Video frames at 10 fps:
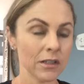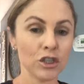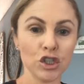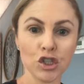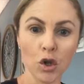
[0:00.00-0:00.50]

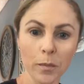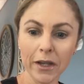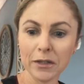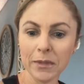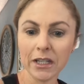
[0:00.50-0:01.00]
Don't
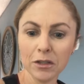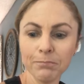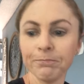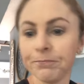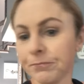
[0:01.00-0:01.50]
mind me.
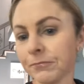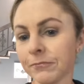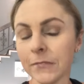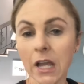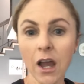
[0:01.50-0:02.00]

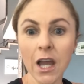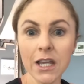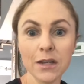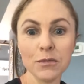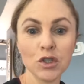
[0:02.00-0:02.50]
I
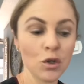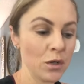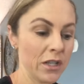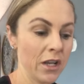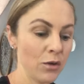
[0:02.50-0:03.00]
am so
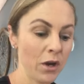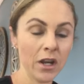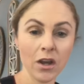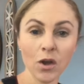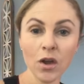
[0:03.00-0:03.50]
excited right
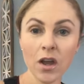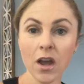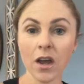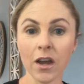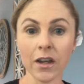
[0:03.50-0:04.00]
now.
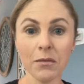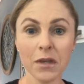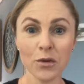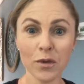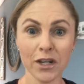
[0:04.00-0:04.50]
I am
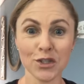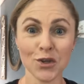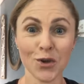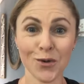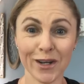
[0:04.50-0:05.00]
getting ready to
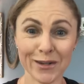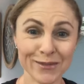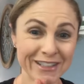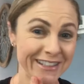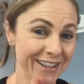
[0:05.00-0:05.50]
go get a
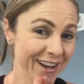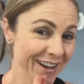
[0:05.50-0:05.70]
massage.